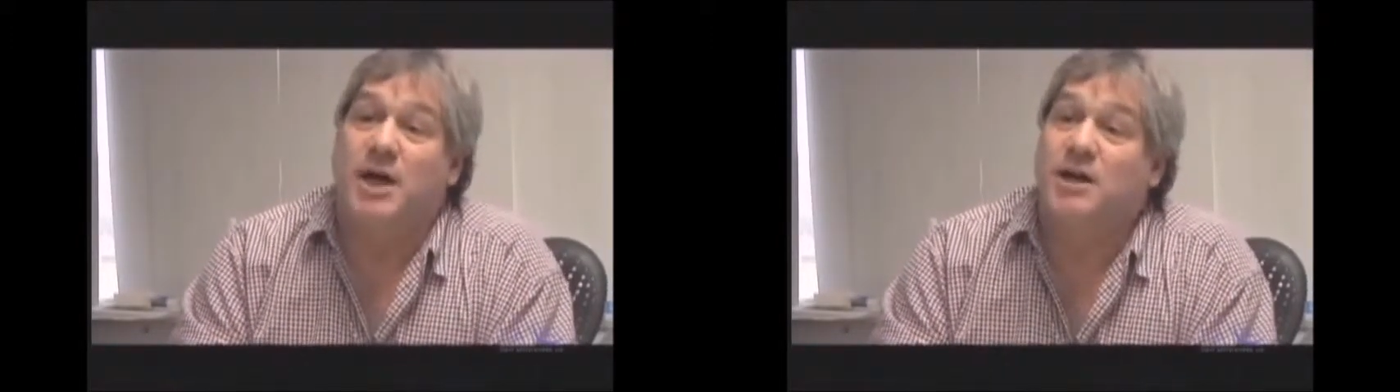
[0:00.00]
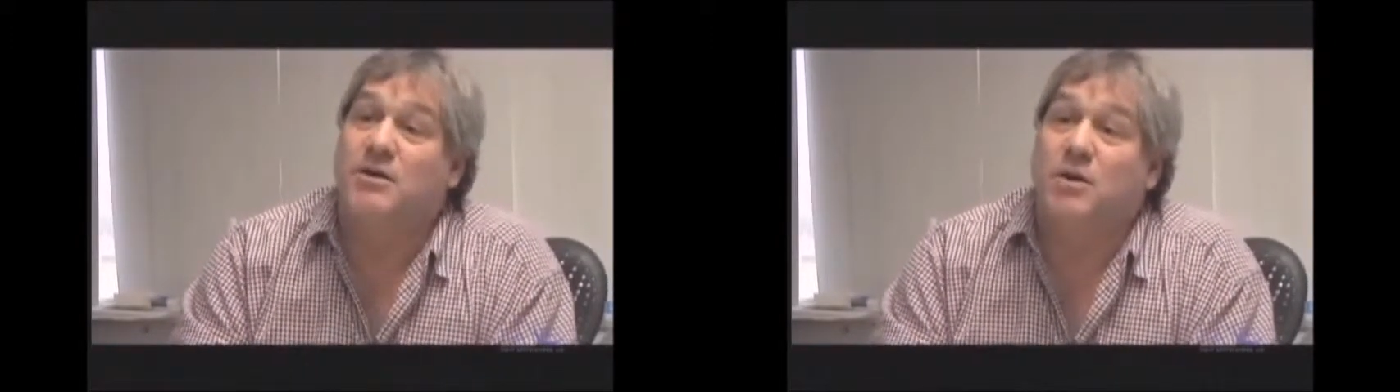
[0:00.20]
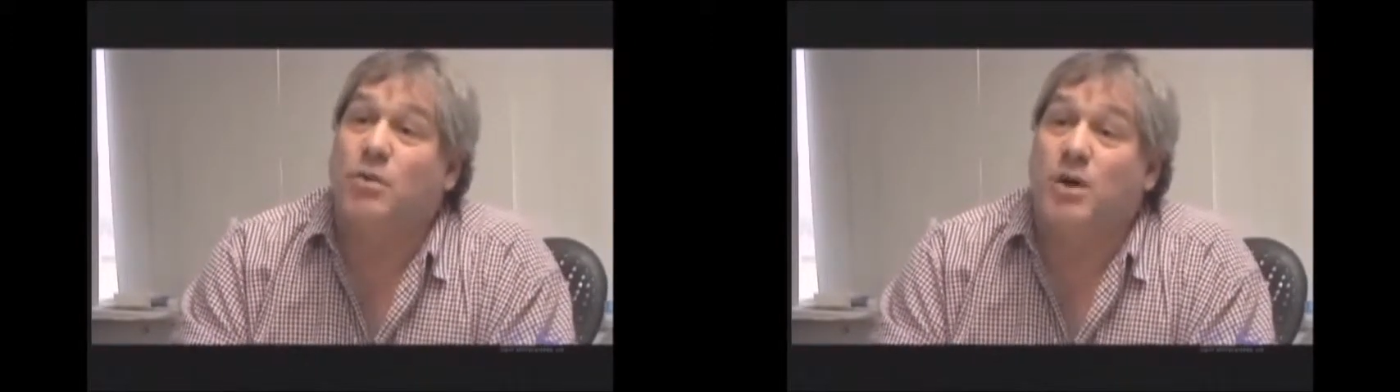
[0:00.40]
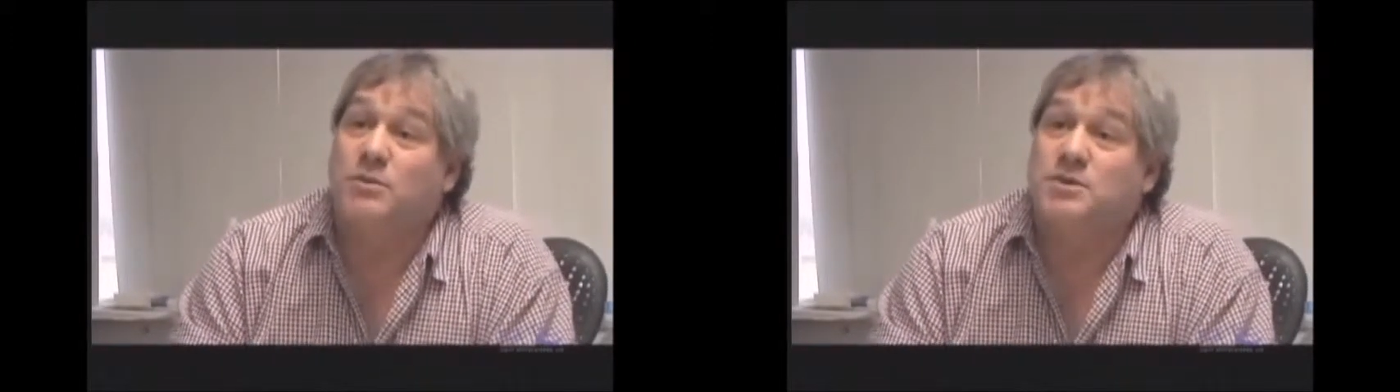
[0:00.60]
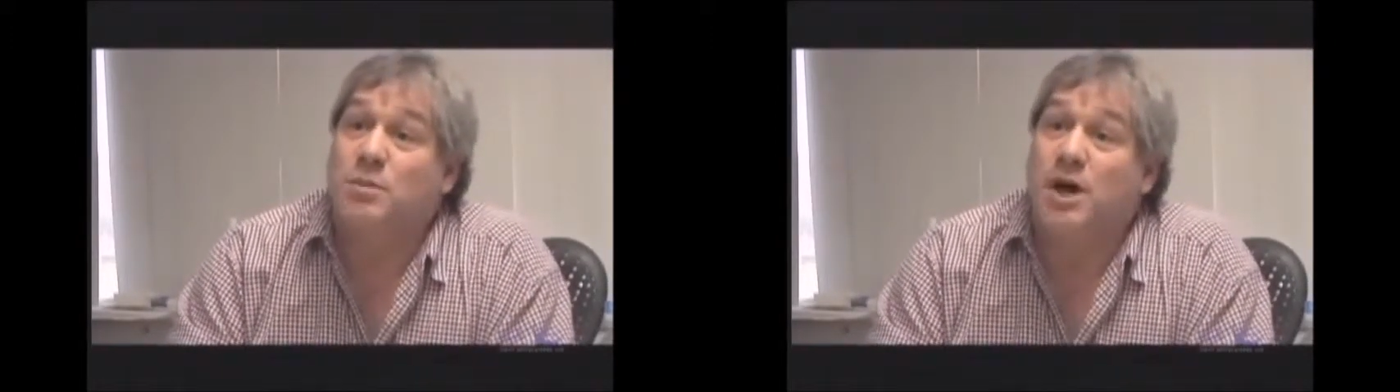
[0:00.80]
I didn't know what
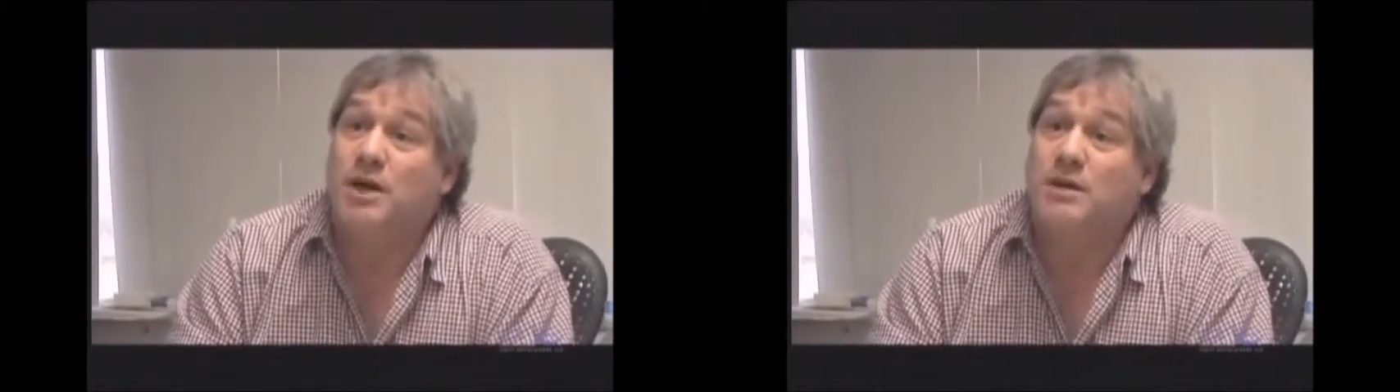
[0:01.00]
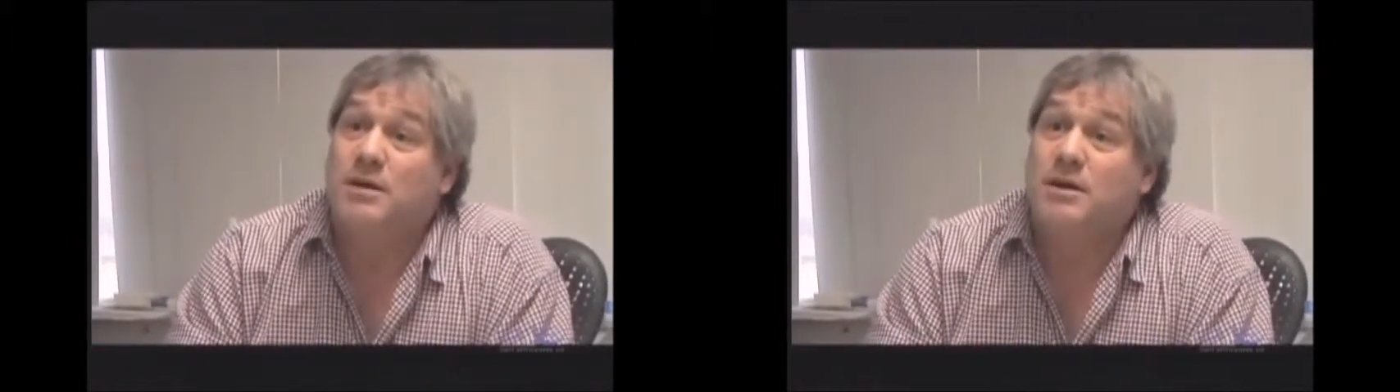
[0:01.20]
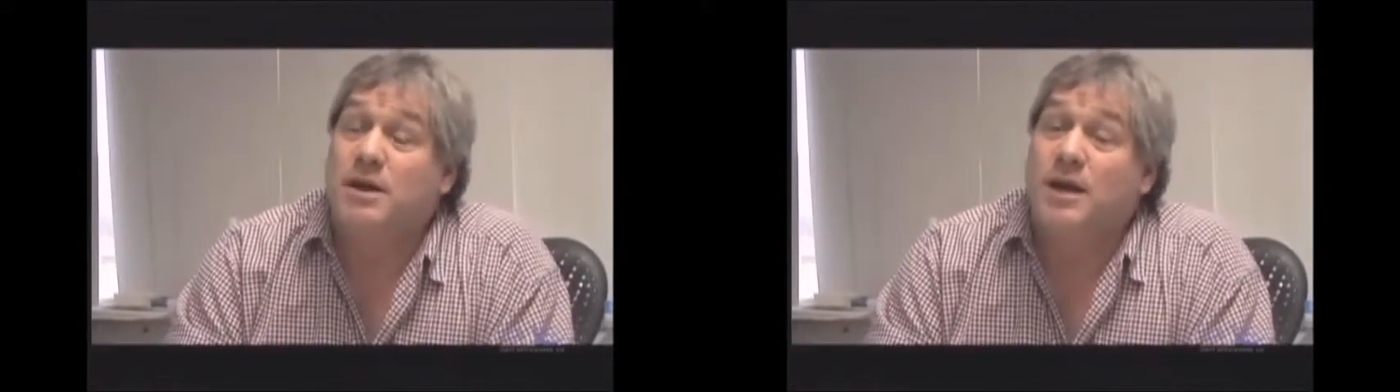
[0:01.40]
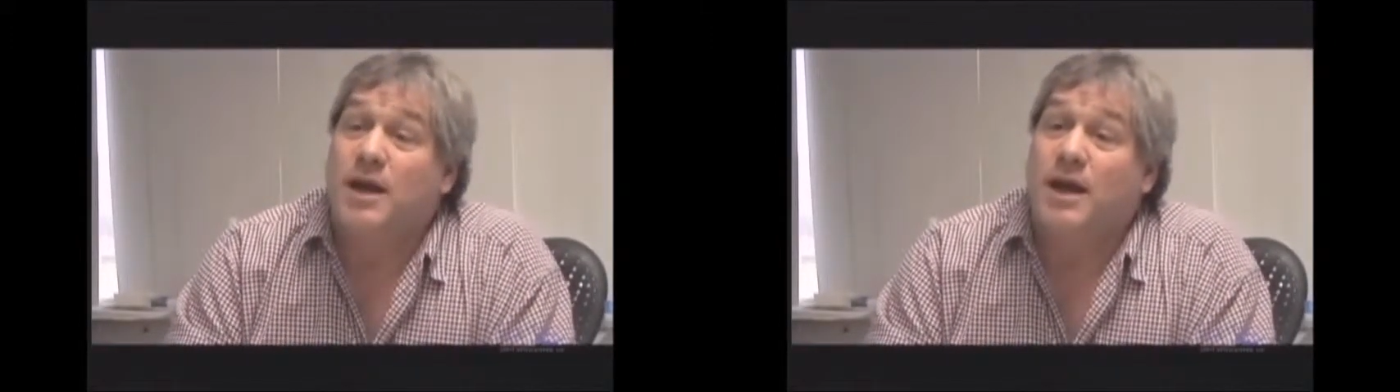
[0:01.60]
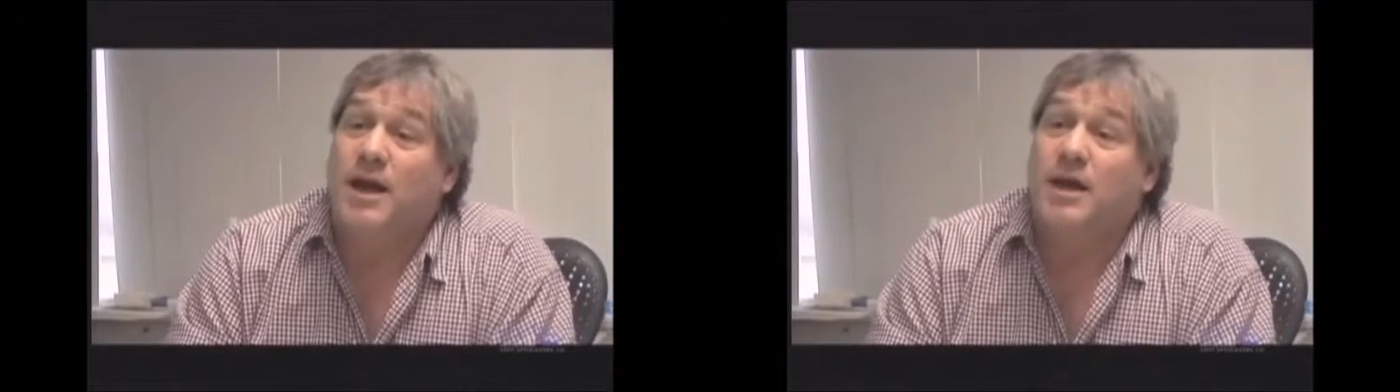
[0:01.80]
was what,
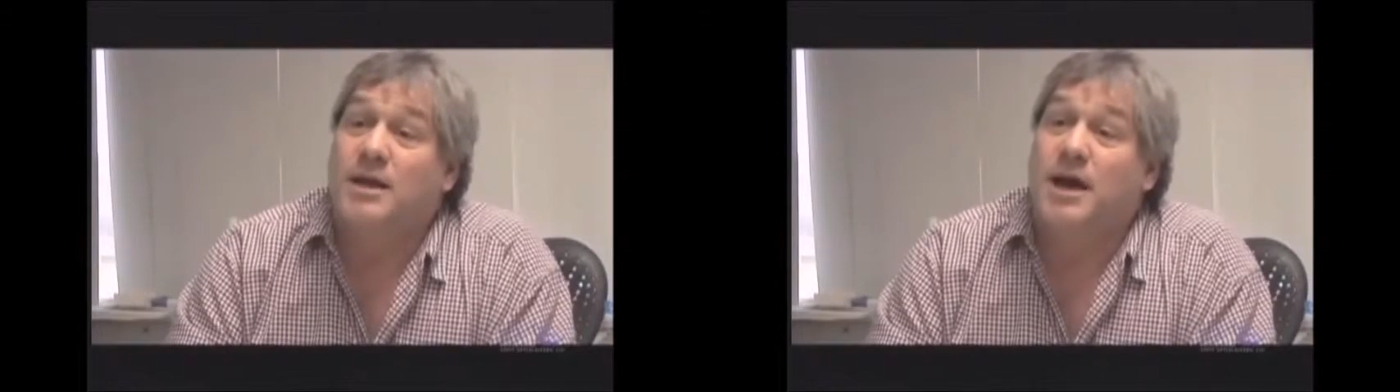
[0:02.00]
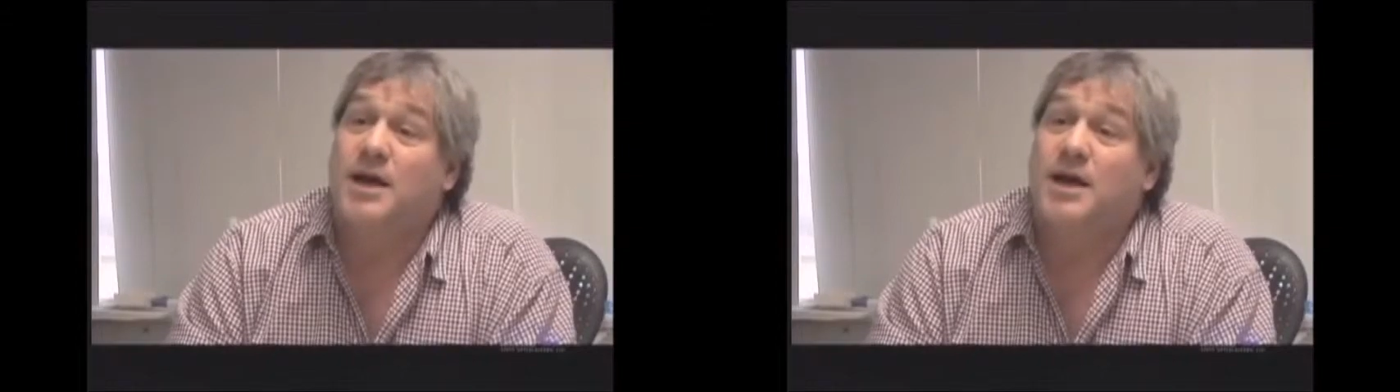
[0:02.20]
and I